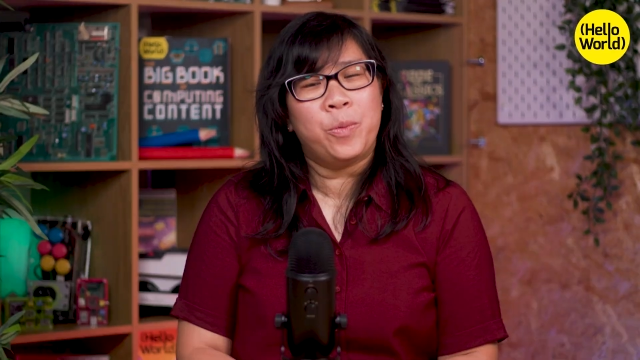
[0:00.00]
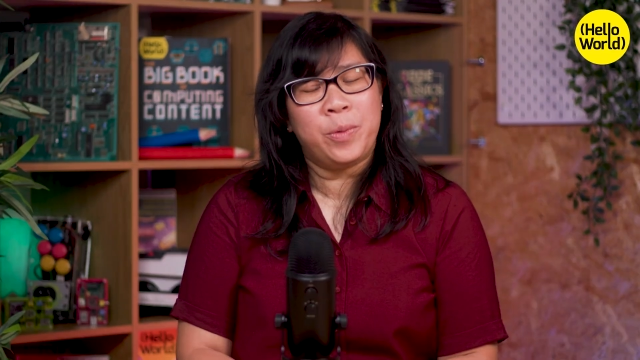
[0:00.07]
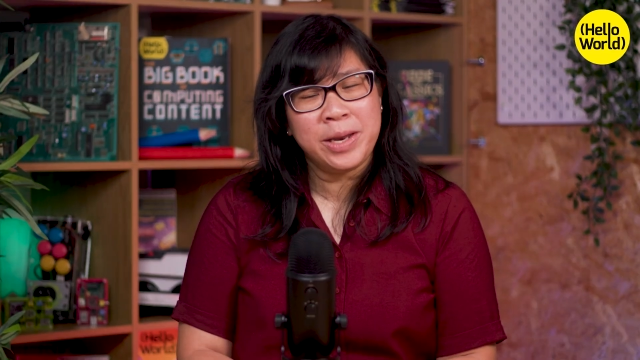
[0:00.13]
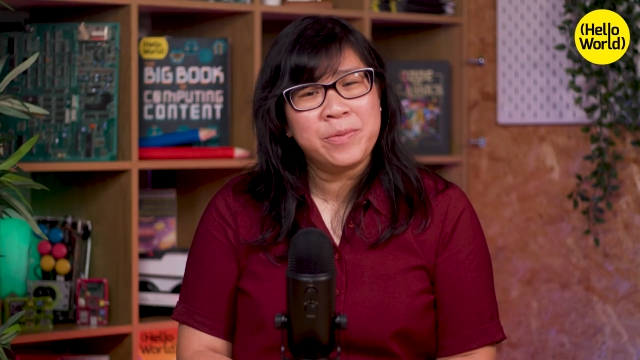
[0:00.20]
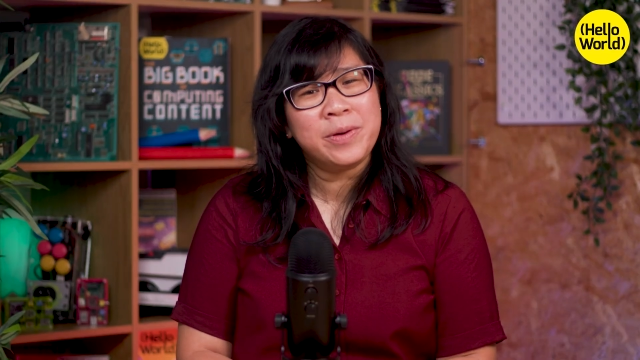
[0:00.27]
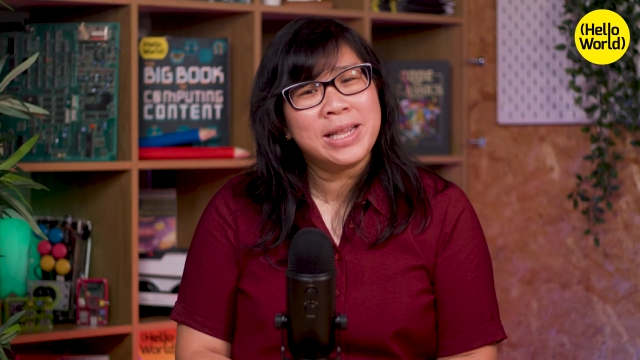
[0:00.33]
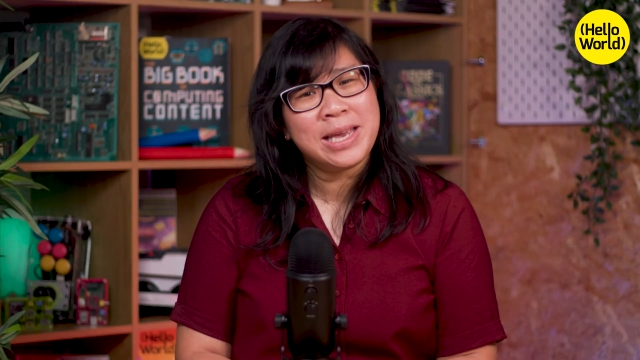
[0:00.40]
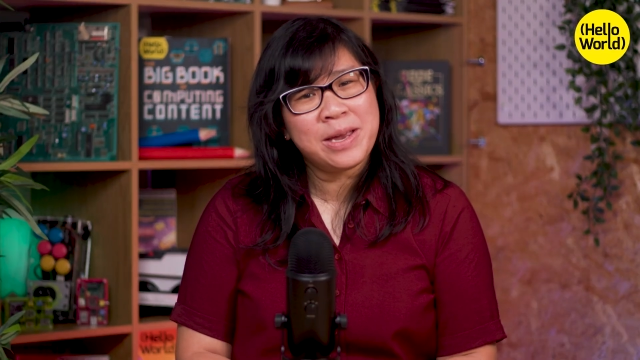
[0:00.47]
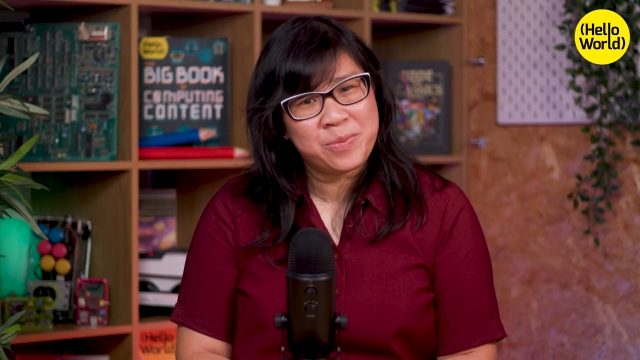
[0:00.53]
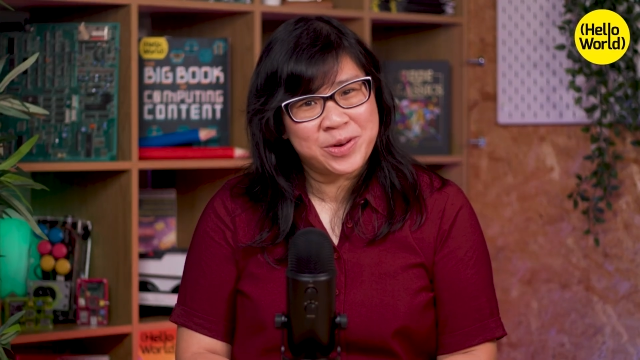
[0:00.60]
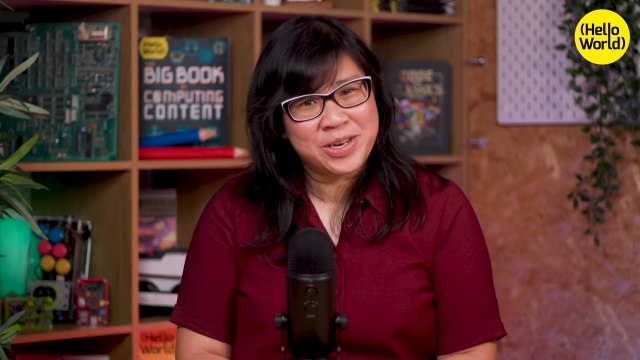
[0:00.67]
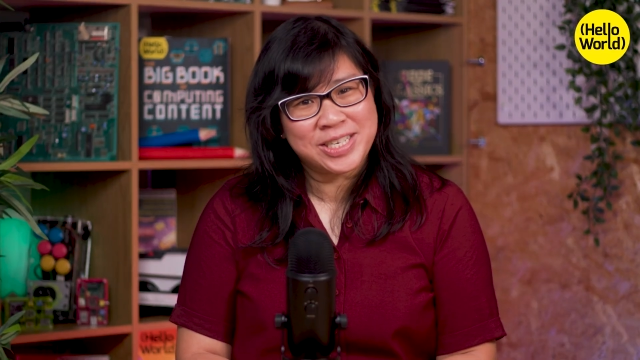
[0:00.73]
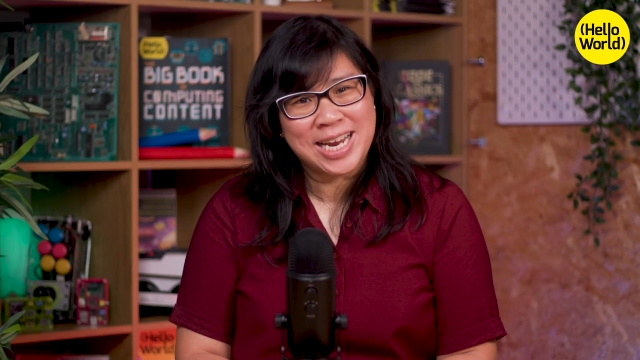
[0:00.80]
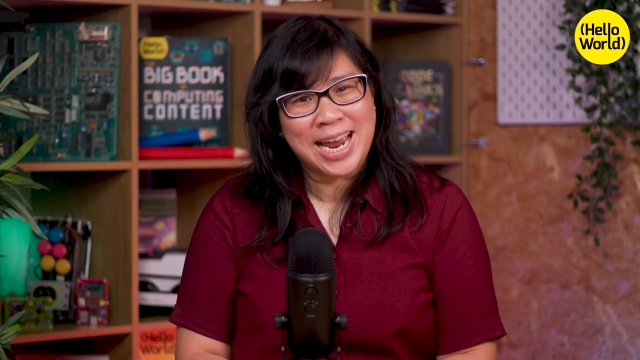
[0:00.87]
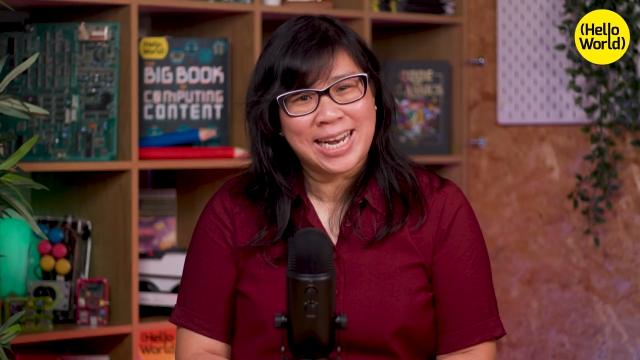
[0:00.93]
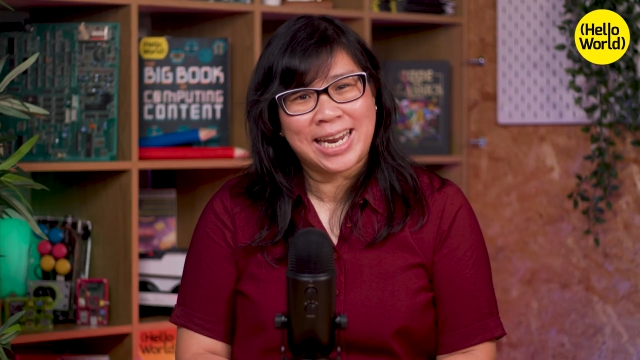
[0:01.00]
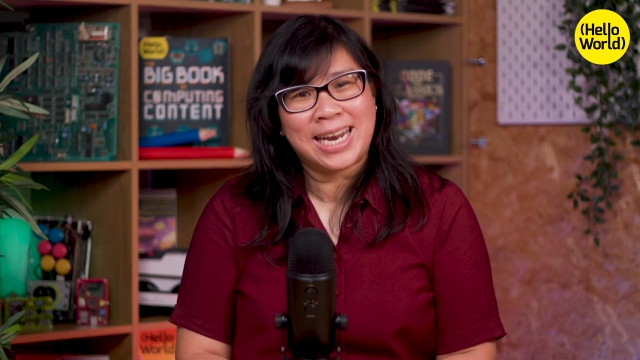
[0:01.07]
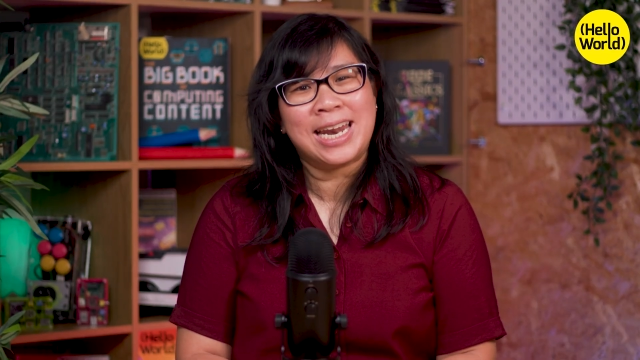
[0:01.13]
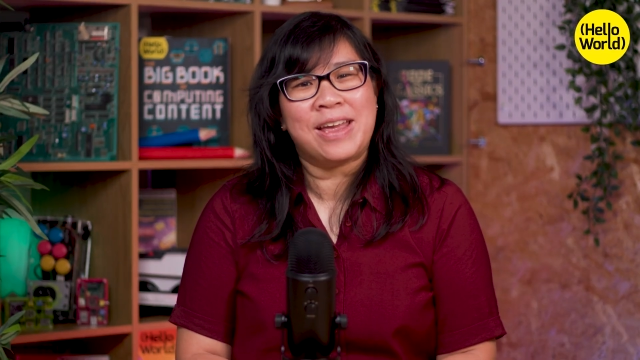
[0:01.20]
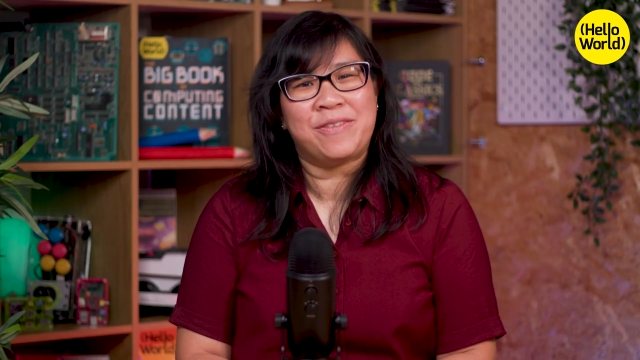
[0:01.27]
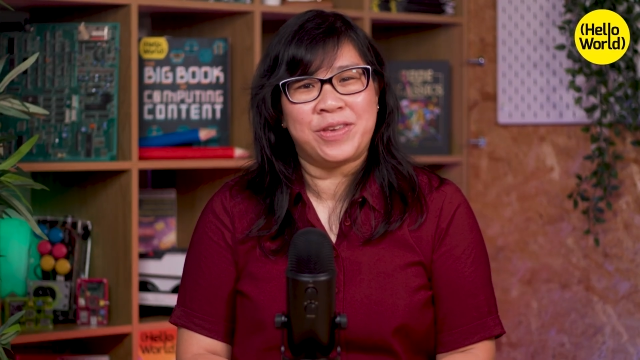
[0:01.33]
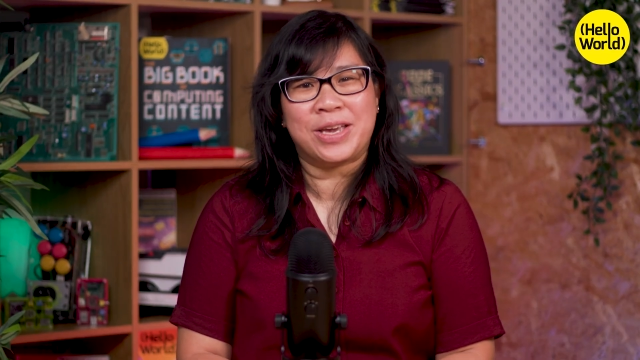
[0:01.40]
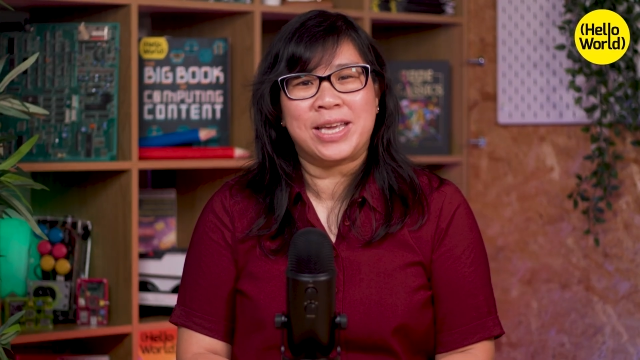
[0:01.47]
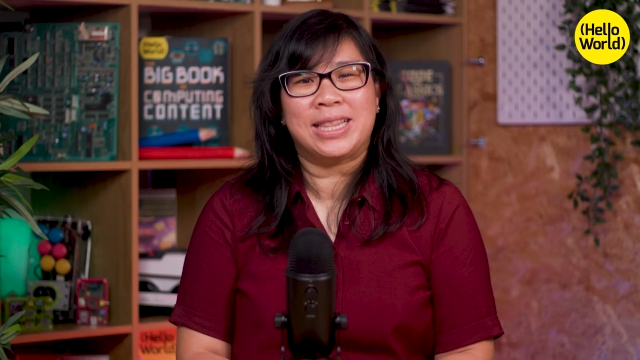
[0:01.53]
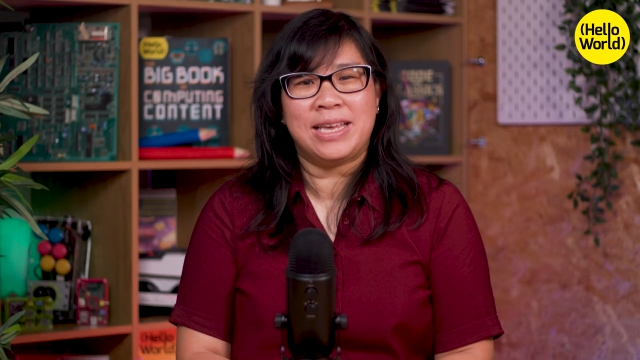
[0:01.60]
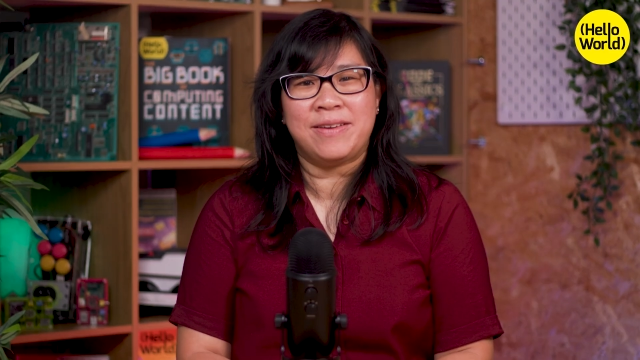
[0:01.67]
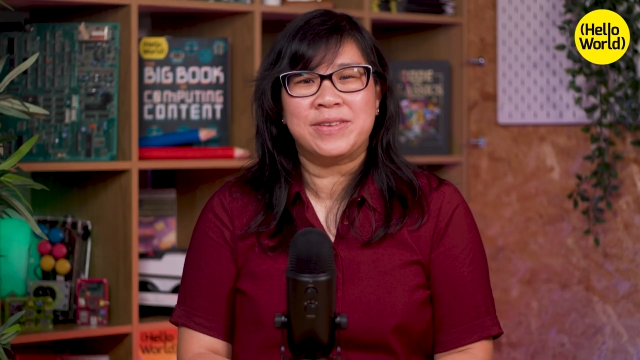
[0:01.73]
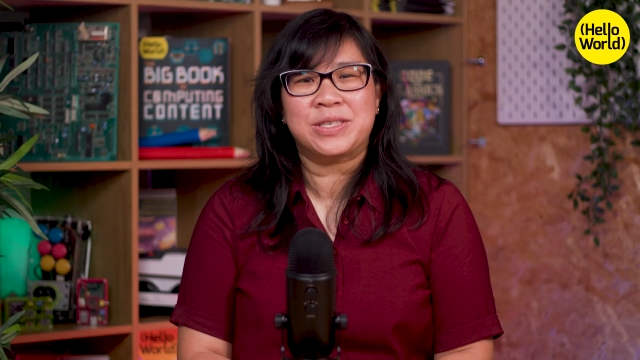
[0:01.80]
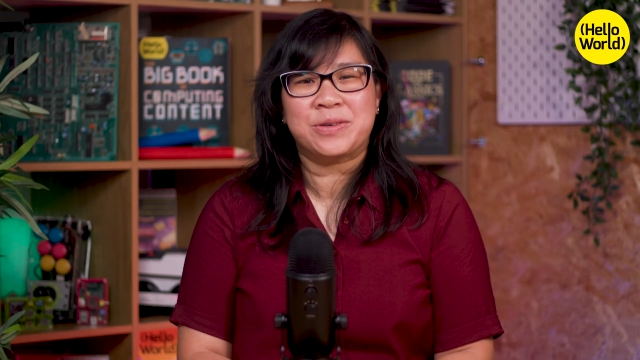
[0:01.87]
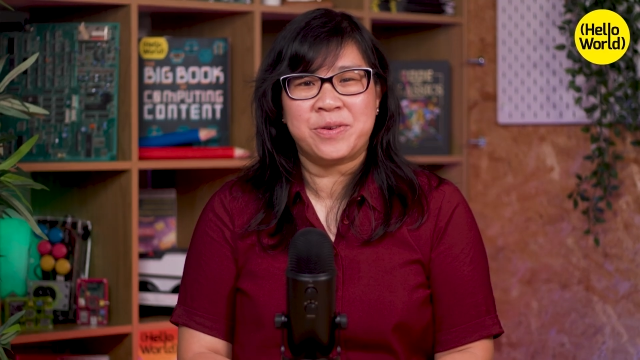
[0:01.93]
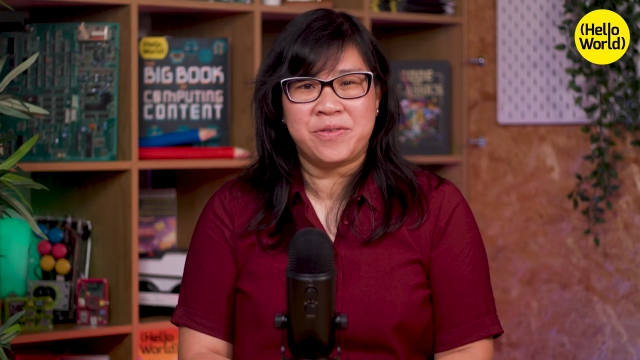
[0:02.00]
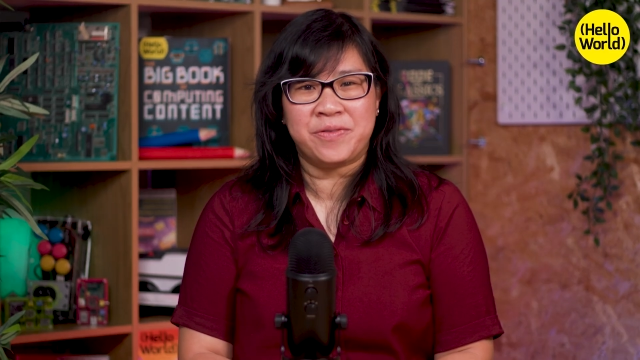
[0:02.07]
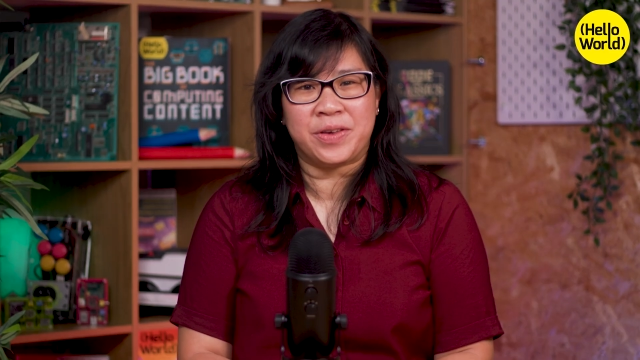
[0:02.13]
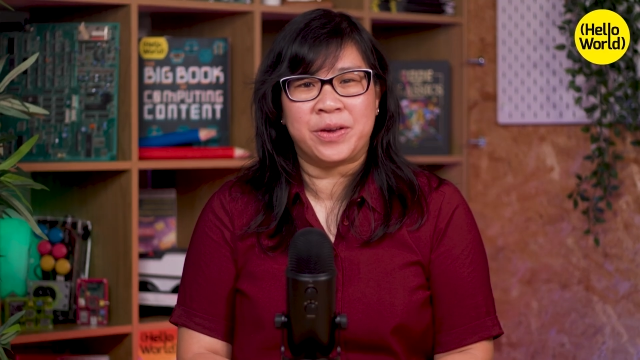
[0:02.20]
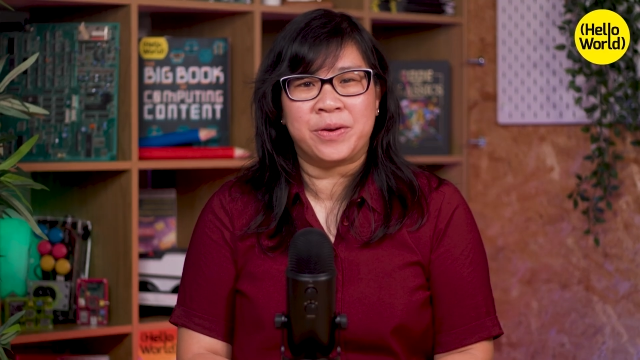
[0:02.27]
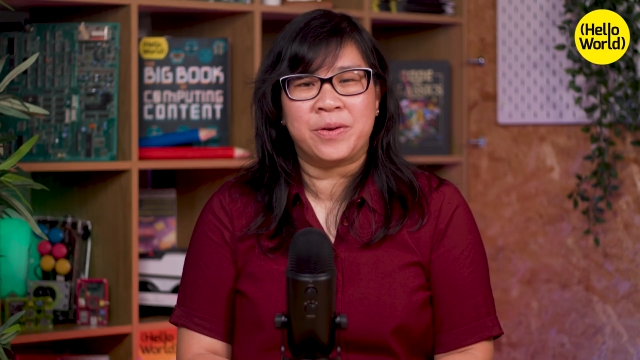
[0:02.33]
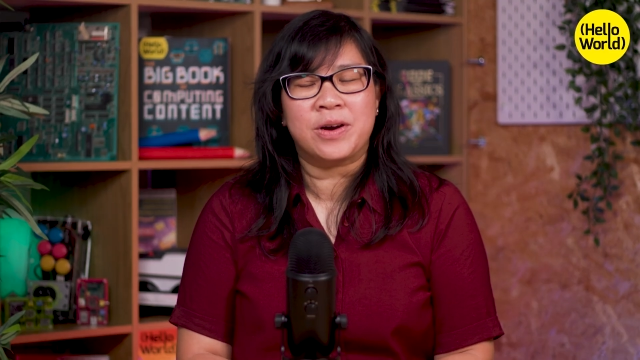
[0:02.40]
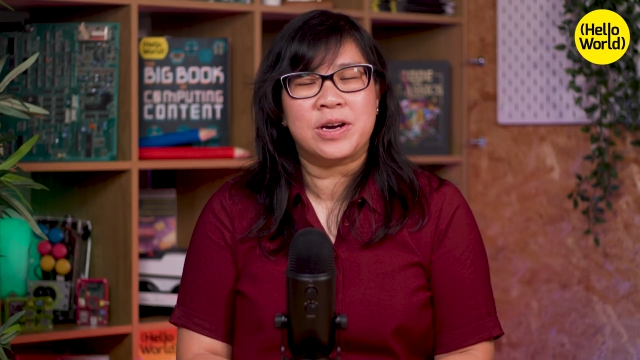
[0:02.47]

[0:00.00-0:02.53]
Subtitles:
We'd really appreciate it if you could leave us a review